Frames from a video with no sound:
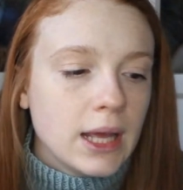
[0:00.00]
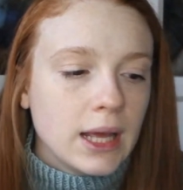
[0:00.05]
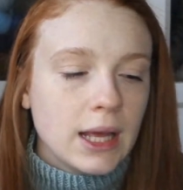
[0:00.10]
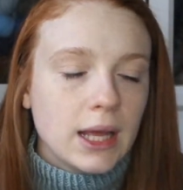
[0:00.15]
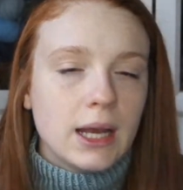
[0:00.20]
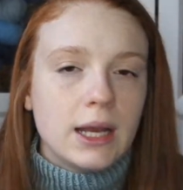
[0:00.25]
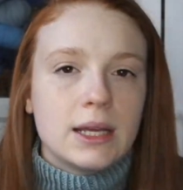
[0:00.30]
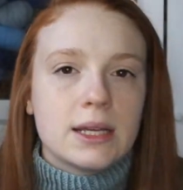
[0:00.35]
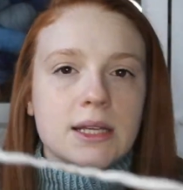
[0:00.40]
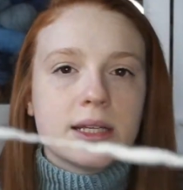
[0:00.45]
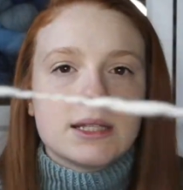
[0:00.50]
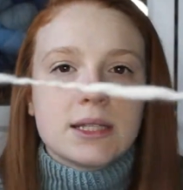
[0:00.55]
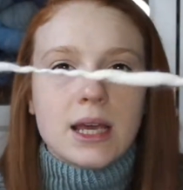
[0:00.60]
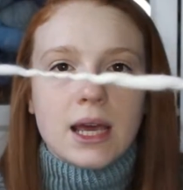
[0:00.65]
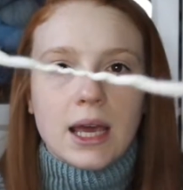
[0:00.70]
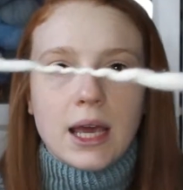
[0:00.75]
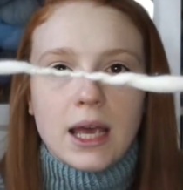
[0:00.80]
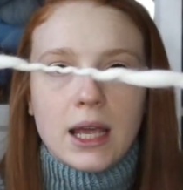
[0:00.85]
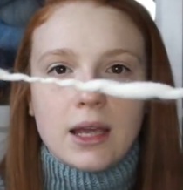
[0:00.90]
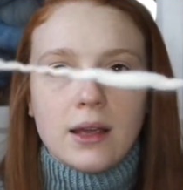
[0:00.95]
It is
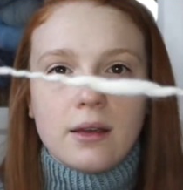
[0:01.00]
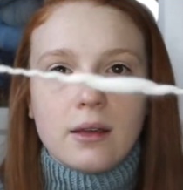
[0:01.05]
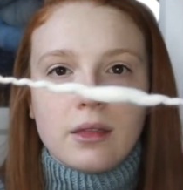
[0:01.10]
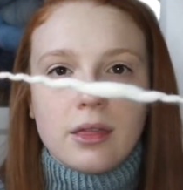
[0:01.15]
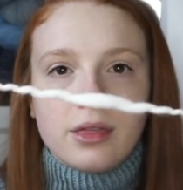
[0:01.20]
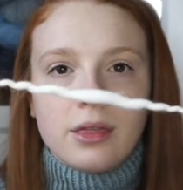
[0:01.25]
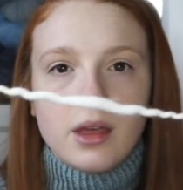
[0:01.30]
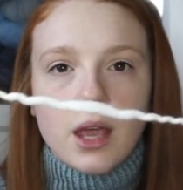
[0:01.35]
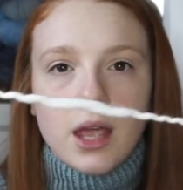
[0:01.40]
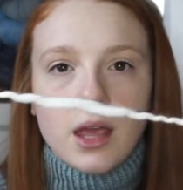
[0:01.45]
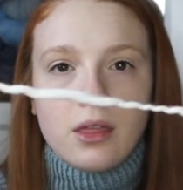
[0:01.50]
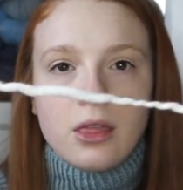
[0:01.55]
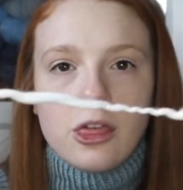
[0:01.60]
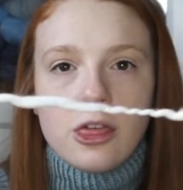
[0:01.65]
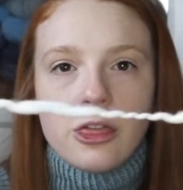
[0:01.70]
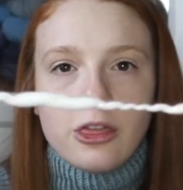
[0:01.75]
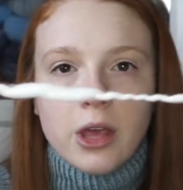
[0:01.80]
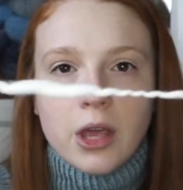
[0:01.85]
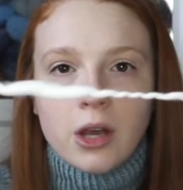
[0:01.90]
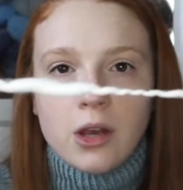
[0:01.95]
a thick and
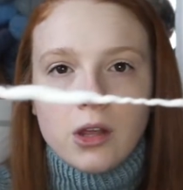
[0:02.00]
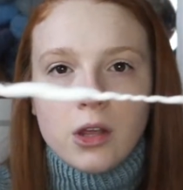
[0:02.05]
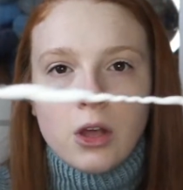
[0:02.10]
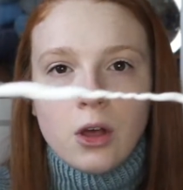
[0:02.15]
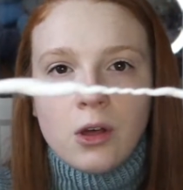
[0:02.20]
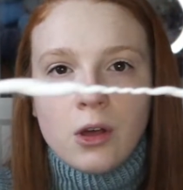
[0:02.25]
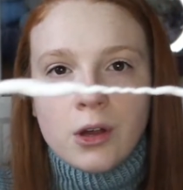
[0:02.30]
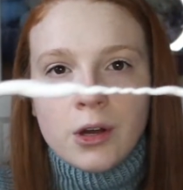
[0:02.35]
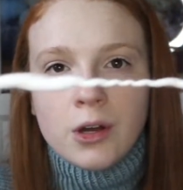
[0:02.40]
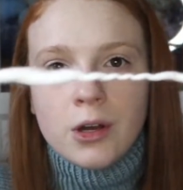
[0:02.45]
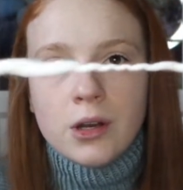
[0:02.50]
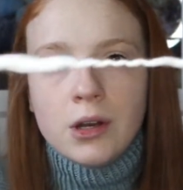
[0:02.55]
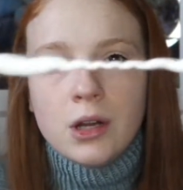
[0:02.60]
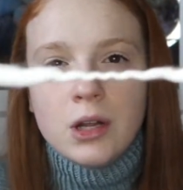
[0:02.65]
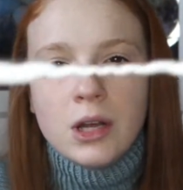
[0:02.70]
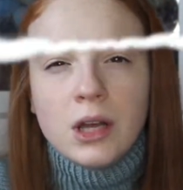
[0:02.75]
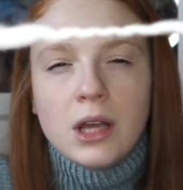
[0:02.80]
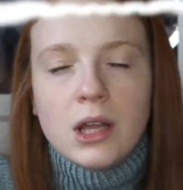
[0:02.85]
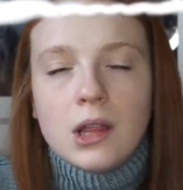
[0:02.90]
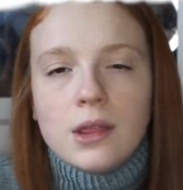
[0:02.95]
thin yarn
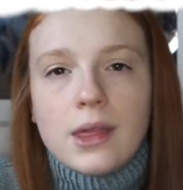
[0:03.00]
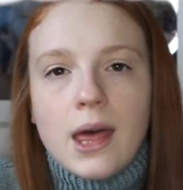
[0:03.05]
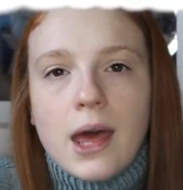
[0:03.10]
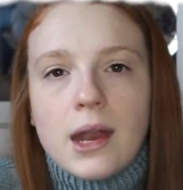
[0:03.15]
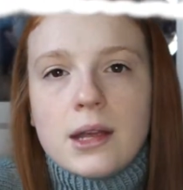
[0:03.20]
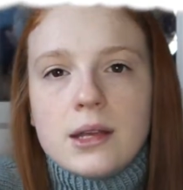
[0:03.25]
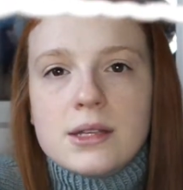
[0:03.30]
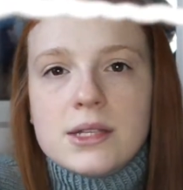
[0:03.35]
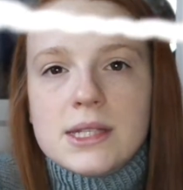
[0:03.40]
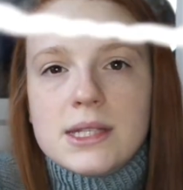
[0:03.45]
that is